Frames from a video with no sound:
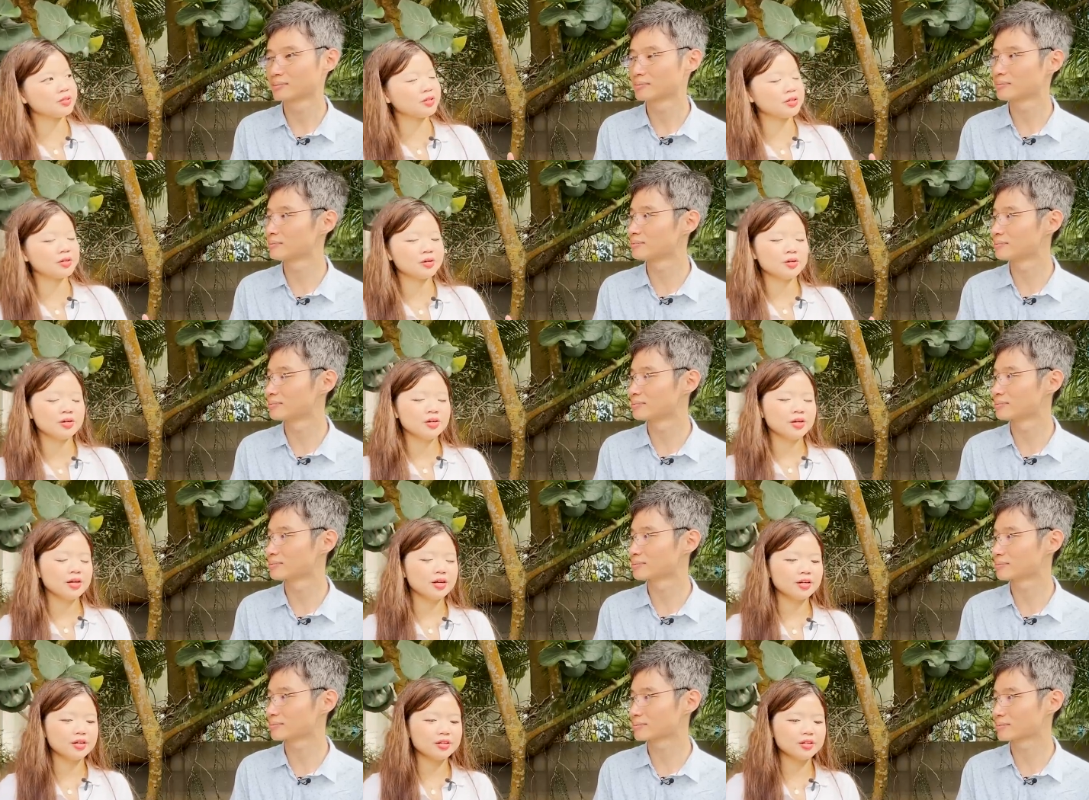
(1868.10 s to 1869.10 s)
Speaker 1: right? Mm.
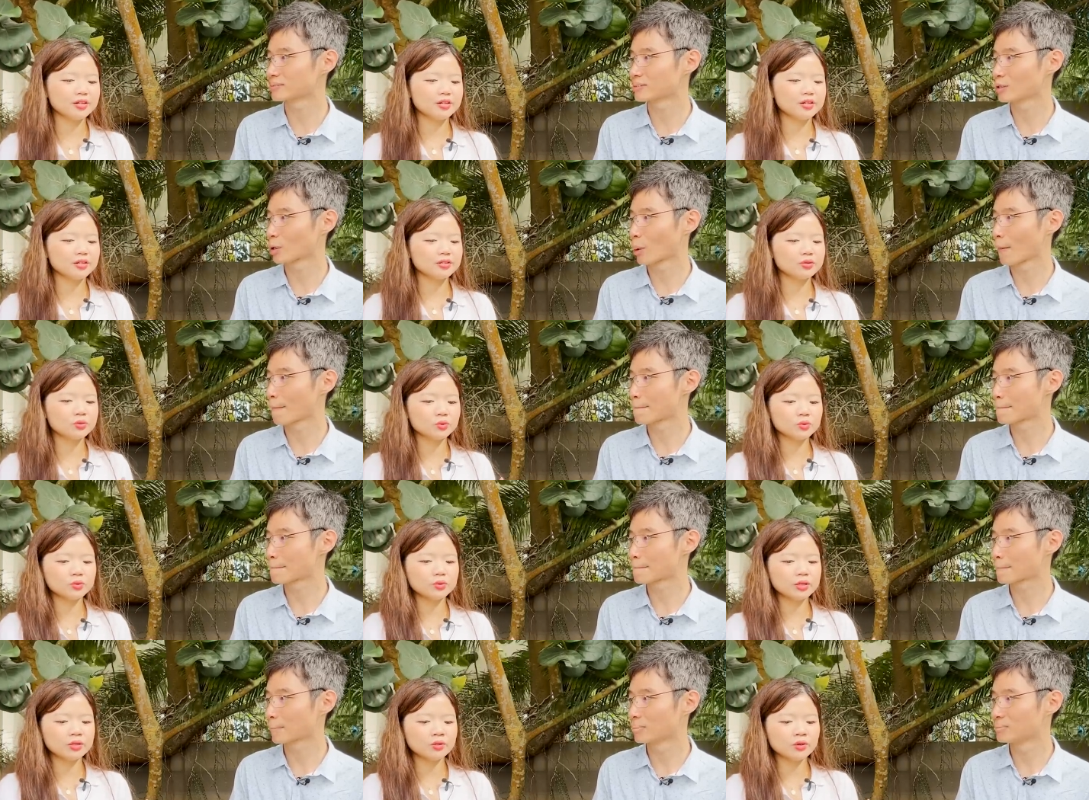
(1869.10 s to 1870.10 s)
And then to
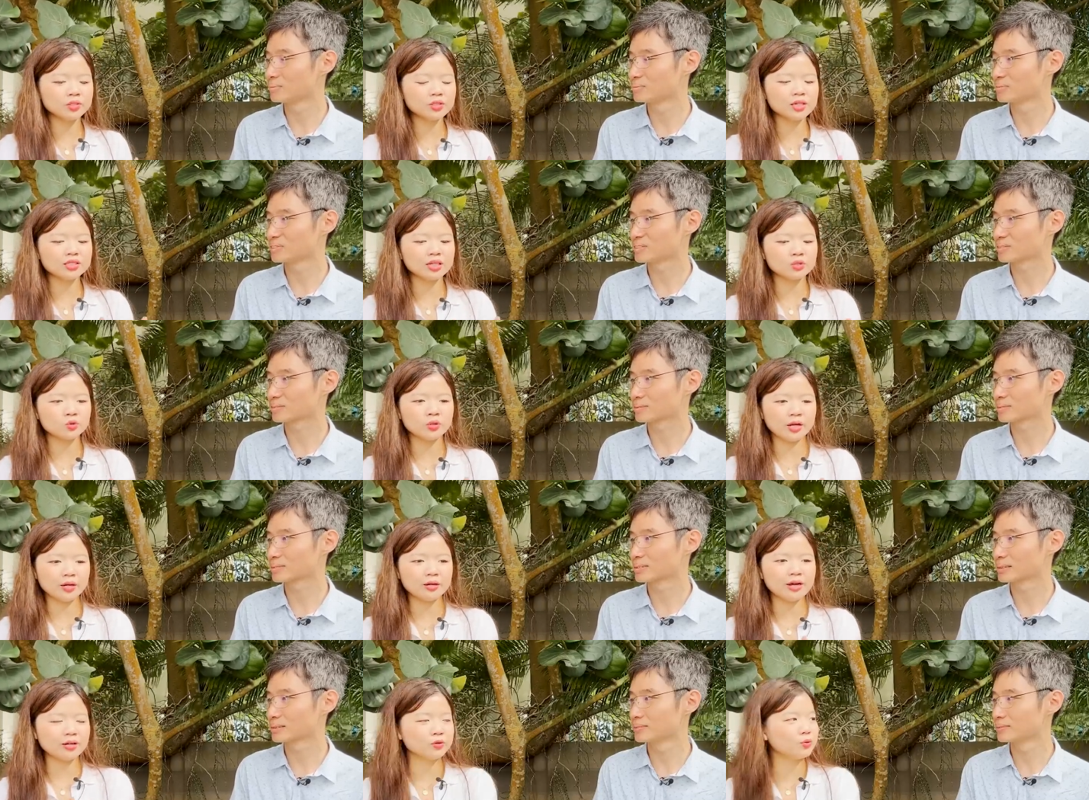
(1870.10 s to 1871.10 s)
and gradually I start to
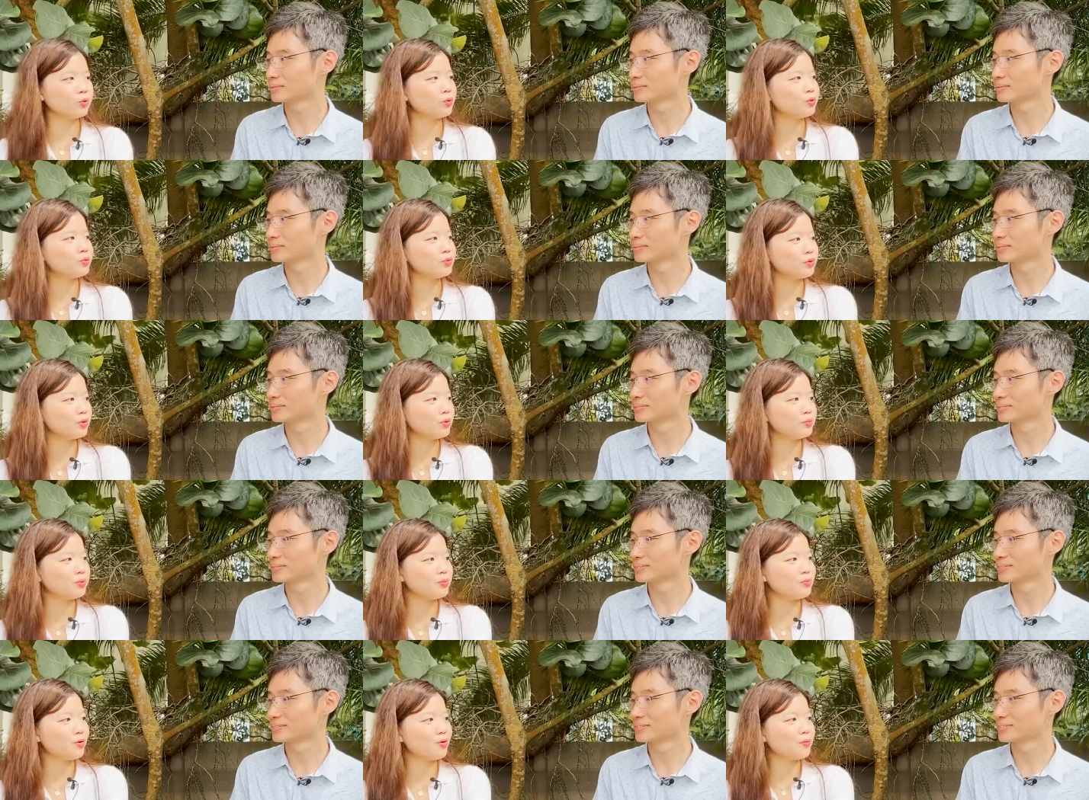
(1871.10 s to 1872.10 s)
like let go, you know, be
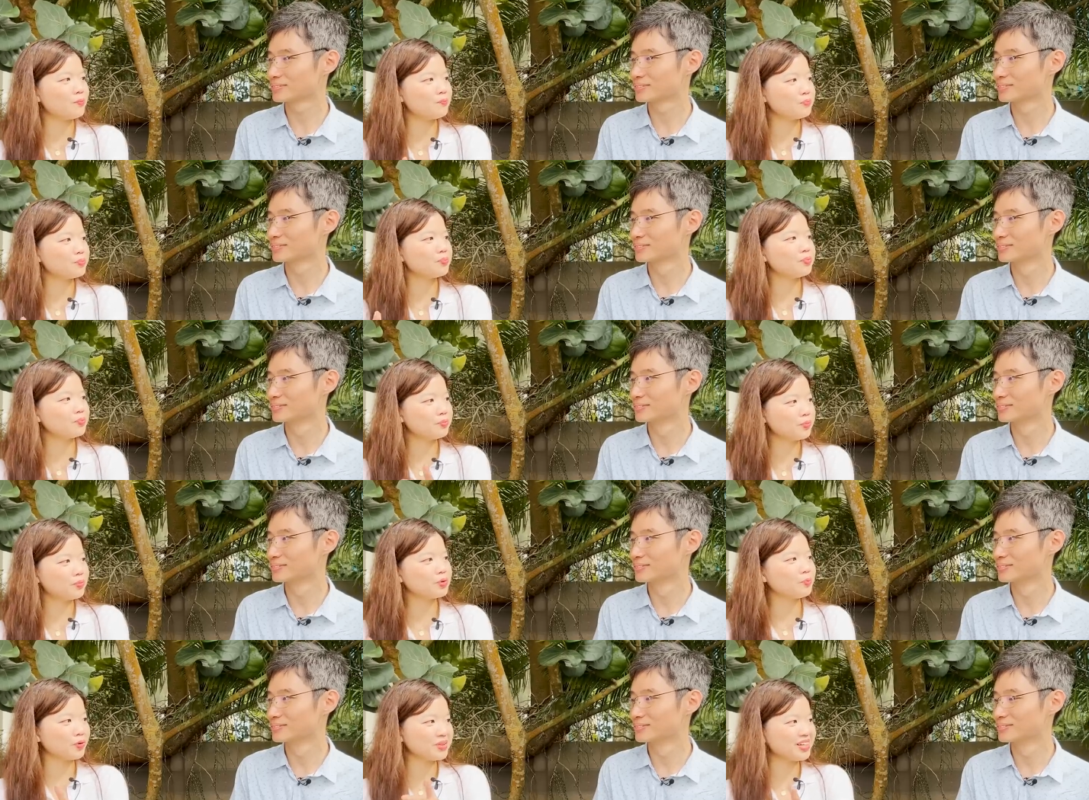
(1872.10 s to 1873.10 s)
more
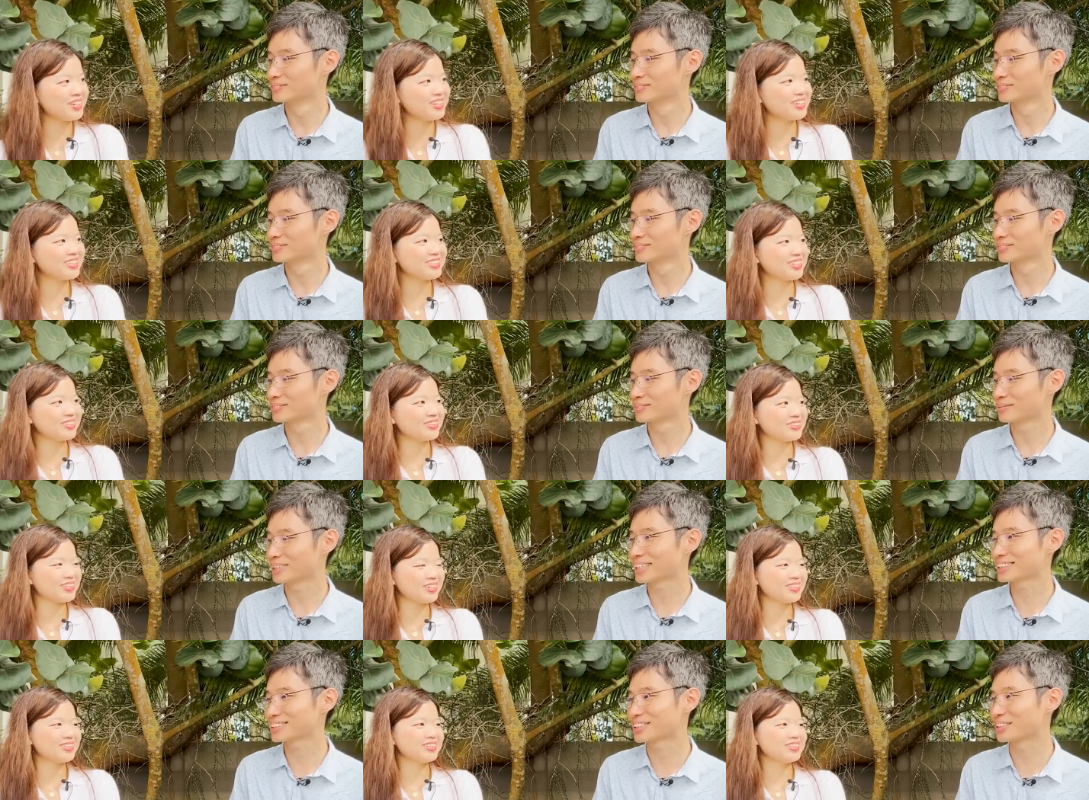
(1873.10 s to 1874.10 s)
spontaneous and all that.
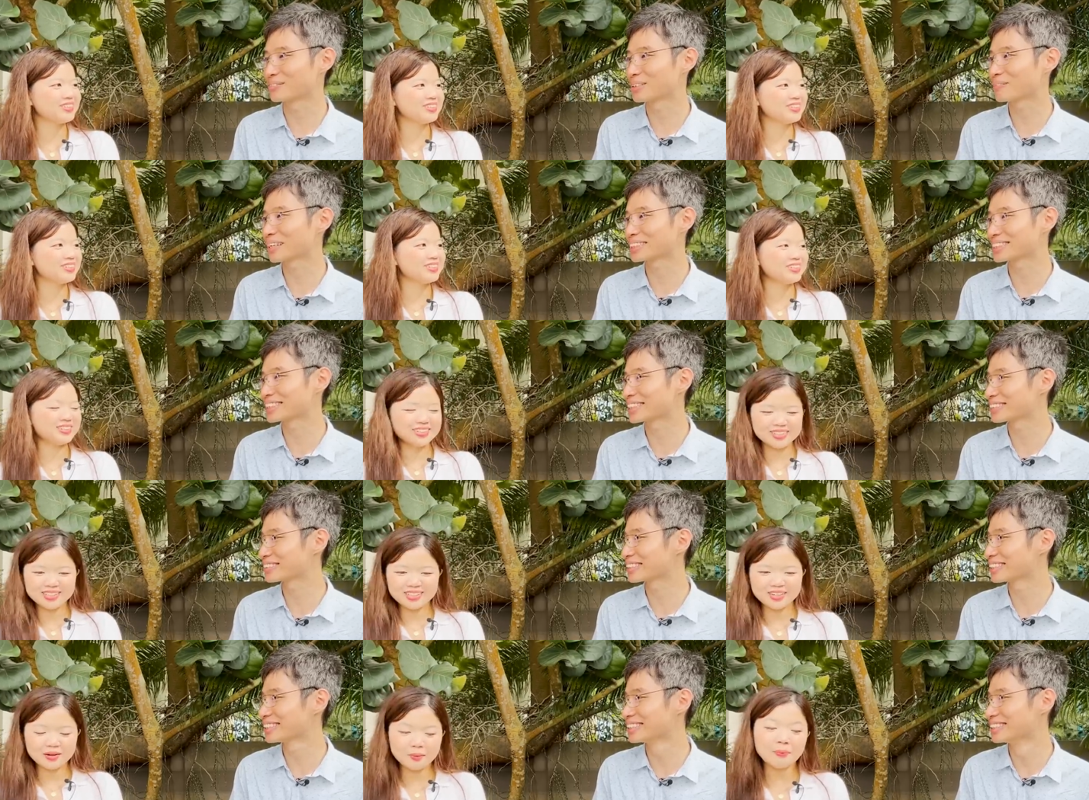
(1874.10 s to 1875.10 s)
Because you
Speaker 2: got more money
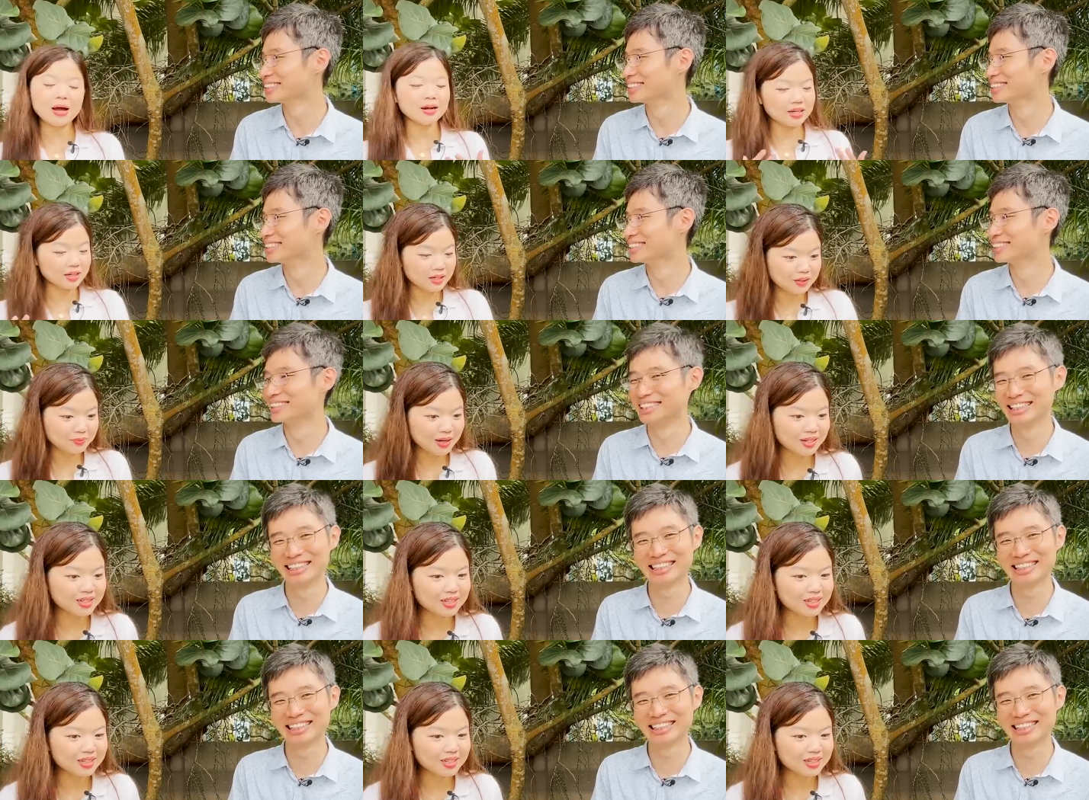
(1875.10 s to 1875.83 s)
now.
Speaker 1: Uh, partly, partly,